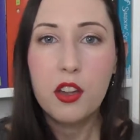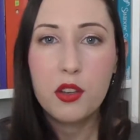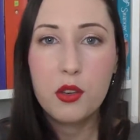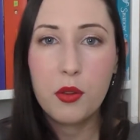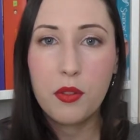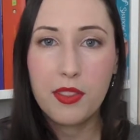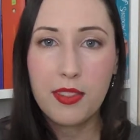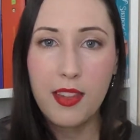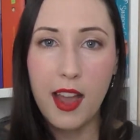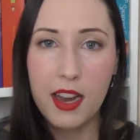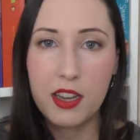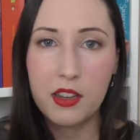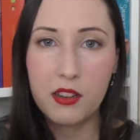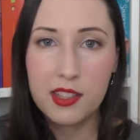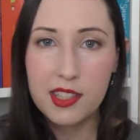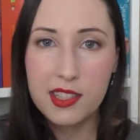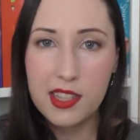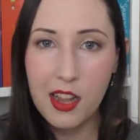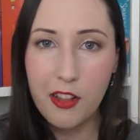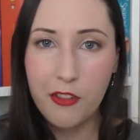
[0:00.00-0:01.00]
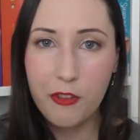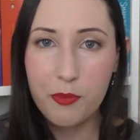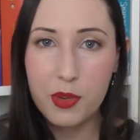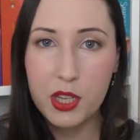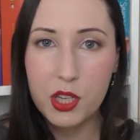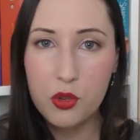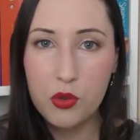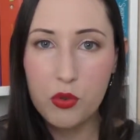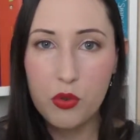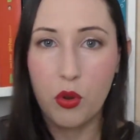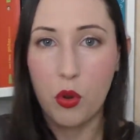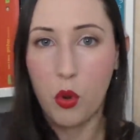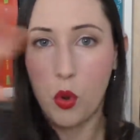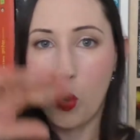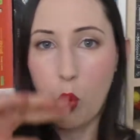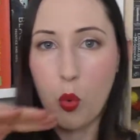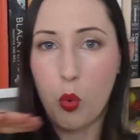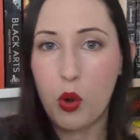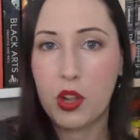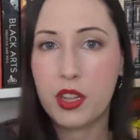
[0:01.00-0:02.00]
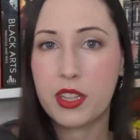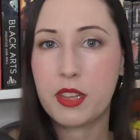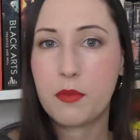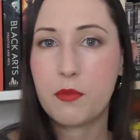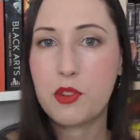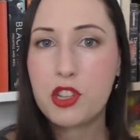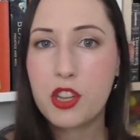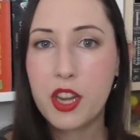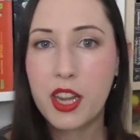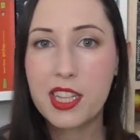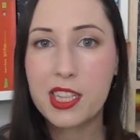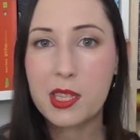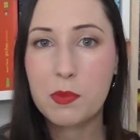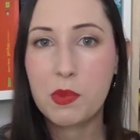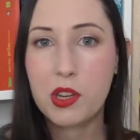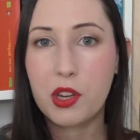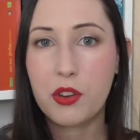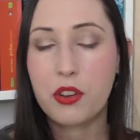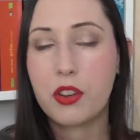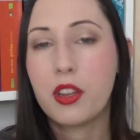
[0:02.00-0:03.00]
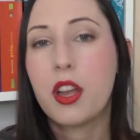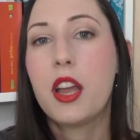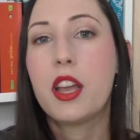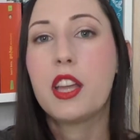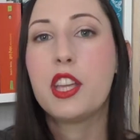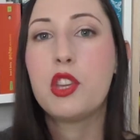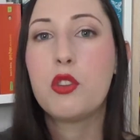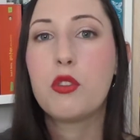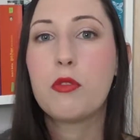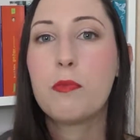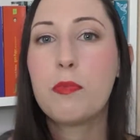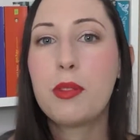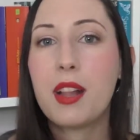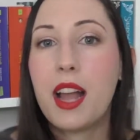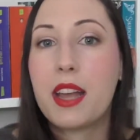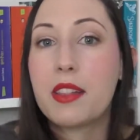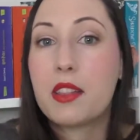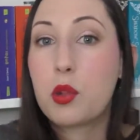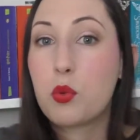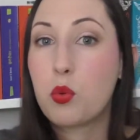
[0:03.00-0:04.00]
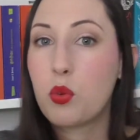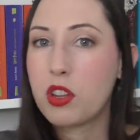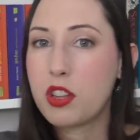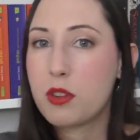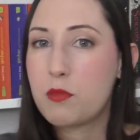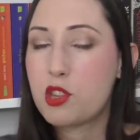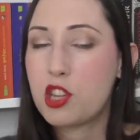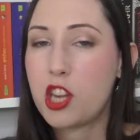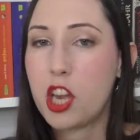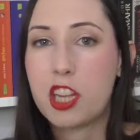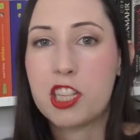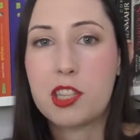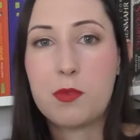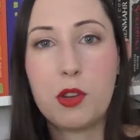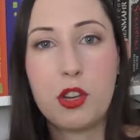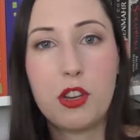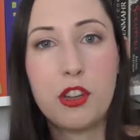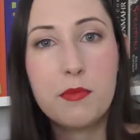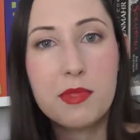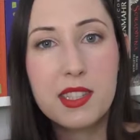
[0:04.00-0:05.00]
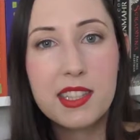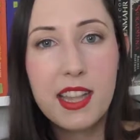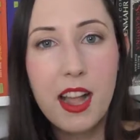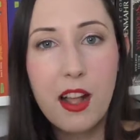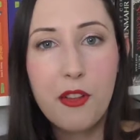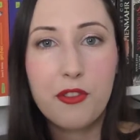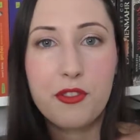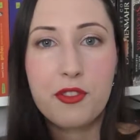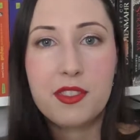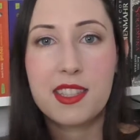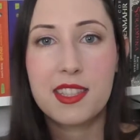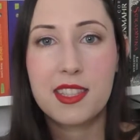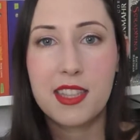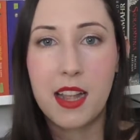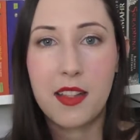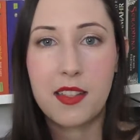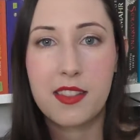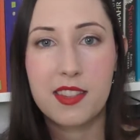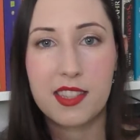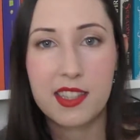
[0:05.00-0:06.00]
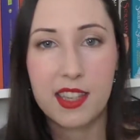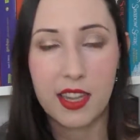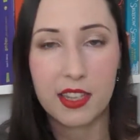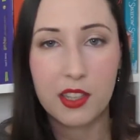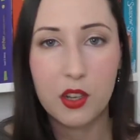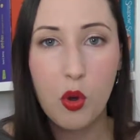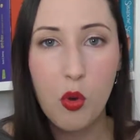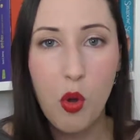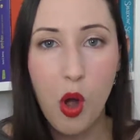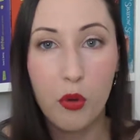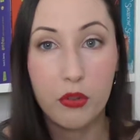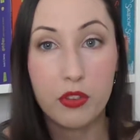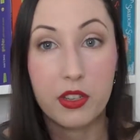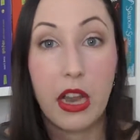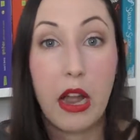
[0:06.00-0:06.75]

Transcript: "To thine own self be true, William Shakespeare," you imply that William Shakespeare himself said said quote.